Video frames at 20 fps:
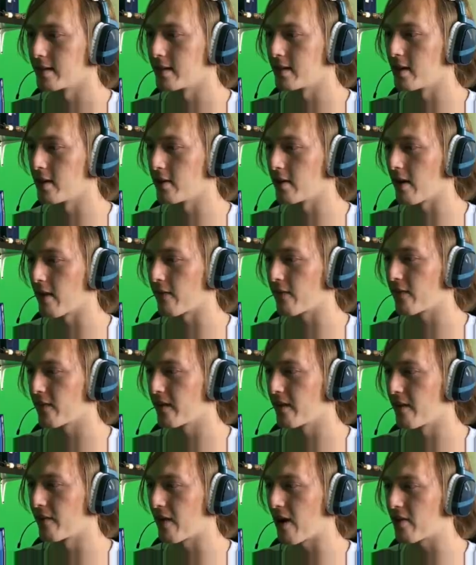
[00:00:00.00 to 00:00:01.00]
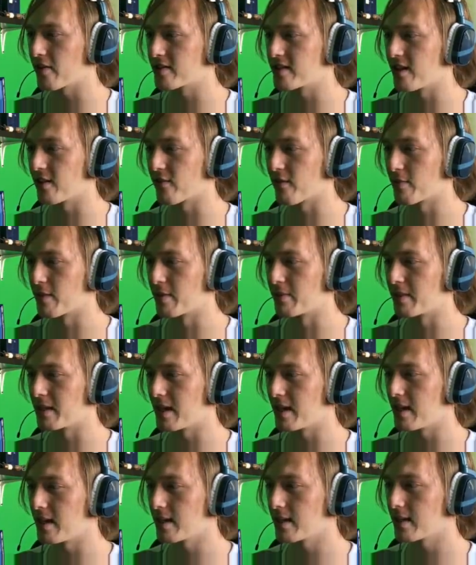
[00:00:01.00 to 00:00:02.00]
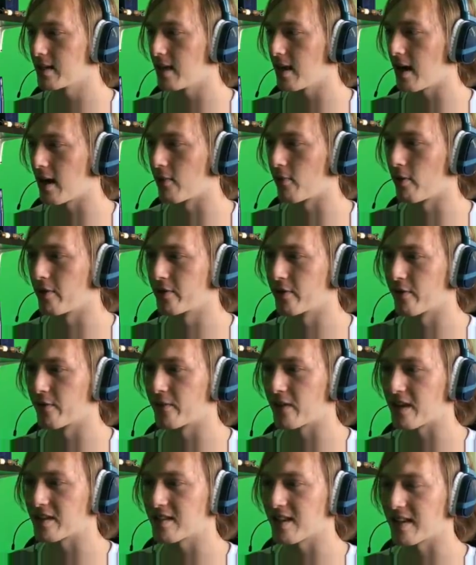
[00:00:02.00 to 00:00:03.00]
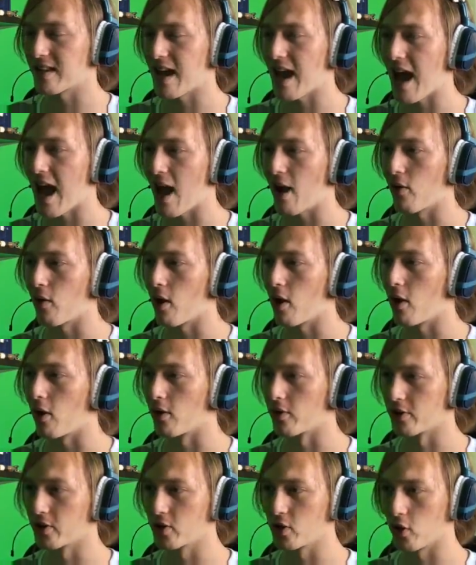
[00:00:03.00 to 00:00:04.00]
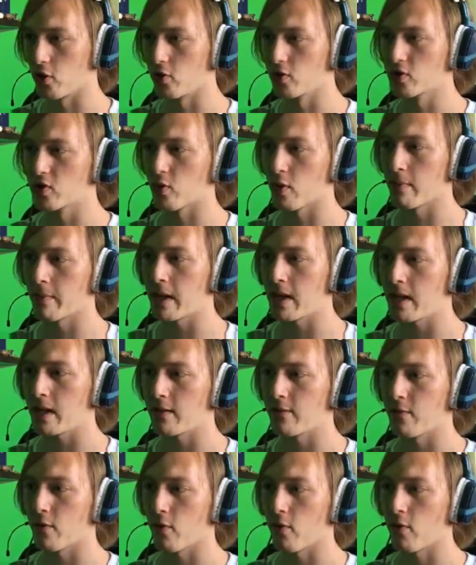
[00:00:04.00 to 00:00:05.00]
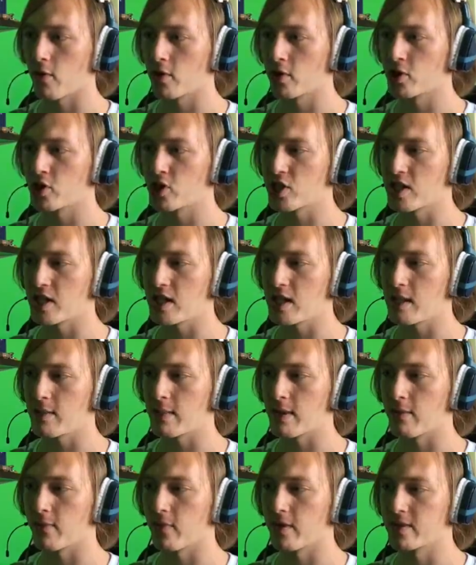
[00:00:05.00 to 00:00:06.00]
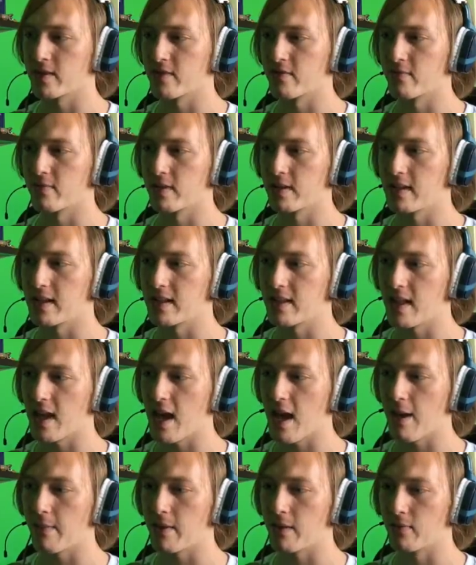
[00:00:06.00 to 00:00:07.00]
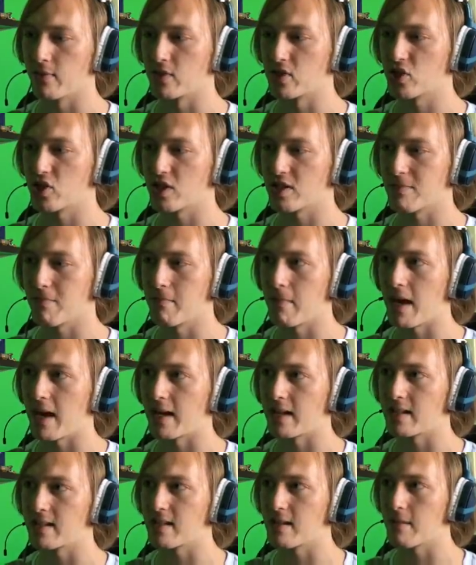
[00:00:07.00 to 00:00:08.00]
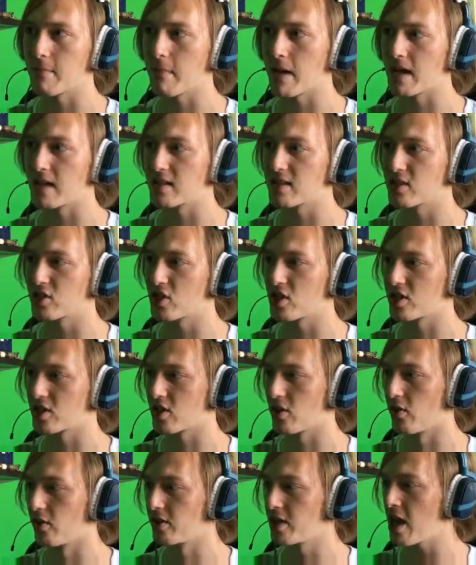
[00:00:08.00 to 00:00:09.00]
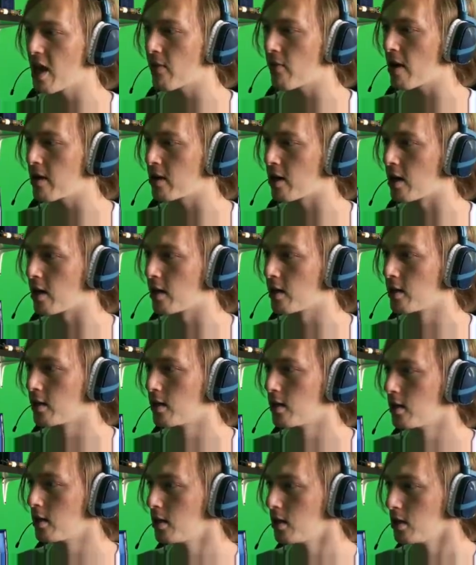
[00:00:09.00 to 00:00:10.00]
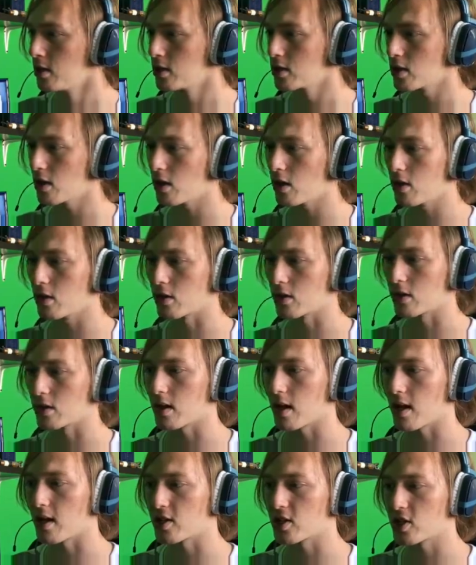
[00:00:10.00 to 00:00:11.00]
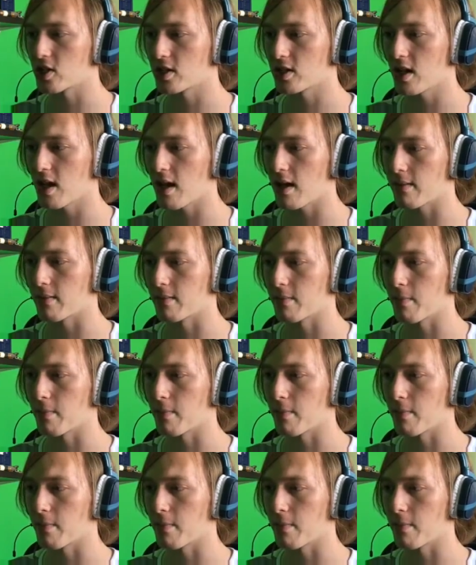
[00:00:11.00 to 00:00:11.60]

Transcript: you know, if, if I was here from the beginning, I wonder if that's like how all the goals were made for orange team. It wasn't really them. It was just my teammates just going, yeah, why not? Oh gosh, man.